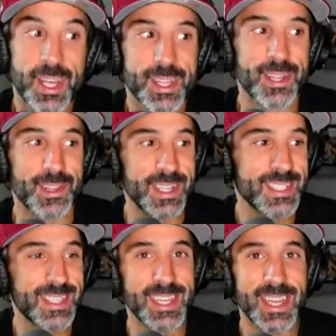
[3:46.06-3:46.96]
the,
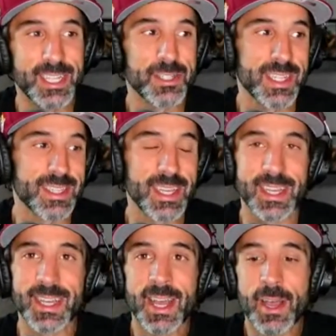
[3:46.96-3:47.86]
least interesting
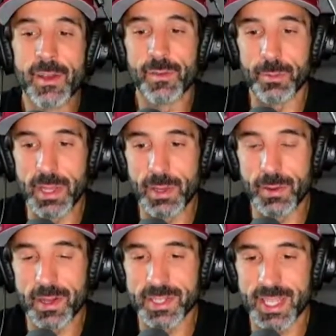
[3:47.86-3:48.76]
thing for me
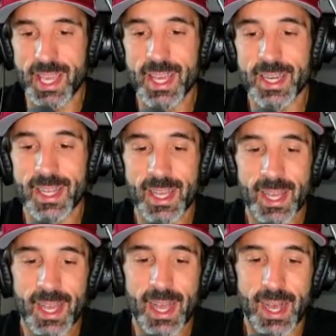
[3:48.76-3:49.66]
when I was a kid.
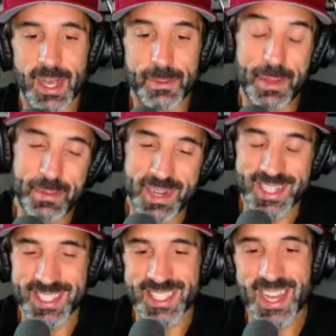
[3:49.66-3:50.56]
Uh, maybe
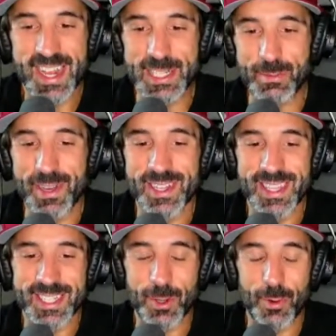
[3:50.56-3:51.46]
next to science, but
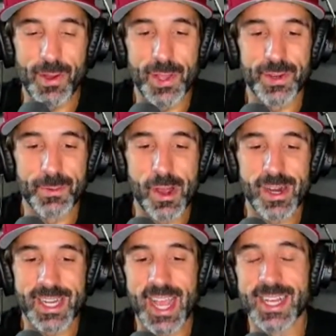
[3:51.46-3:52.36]
that's a whole other
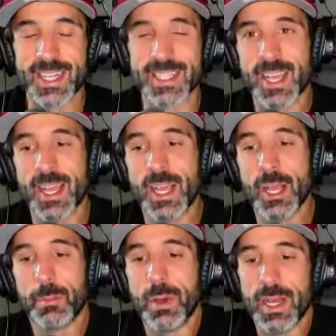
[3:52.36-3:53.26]
podcast.
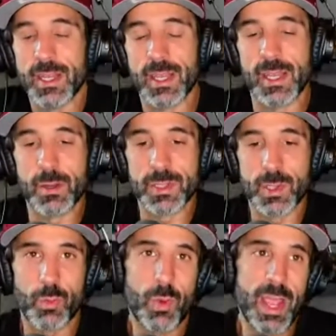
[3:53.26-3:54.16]
But it was the
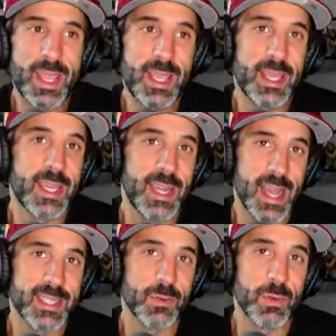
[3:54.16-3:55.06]
way he
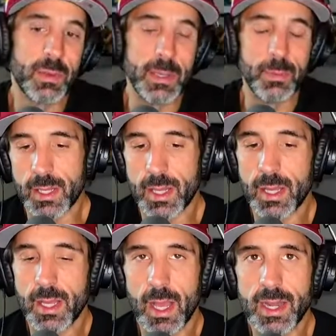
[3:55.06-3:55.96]
connected with people.
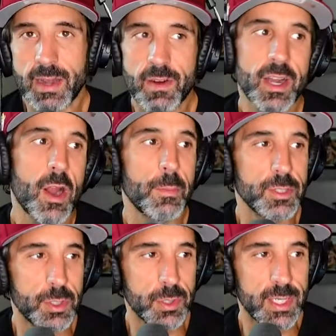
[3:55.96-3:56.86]
I never had an
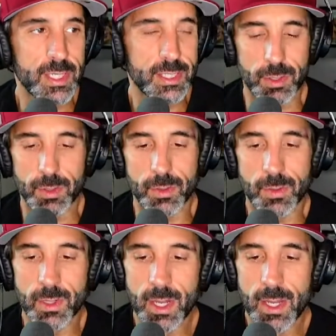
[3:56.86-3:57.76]
opportunity to
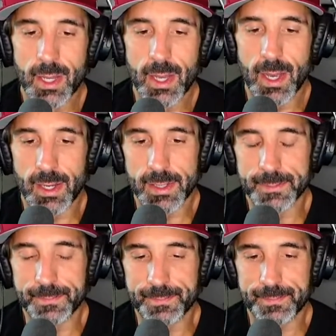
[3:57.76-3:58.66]

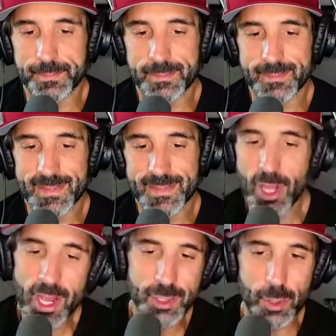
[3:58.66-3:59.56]
um, to talk
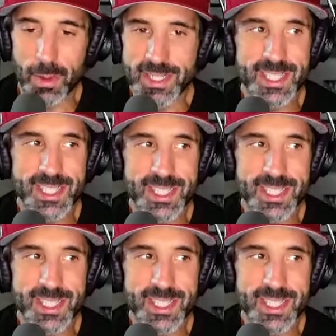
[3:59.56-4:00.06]
to him. I just didn't really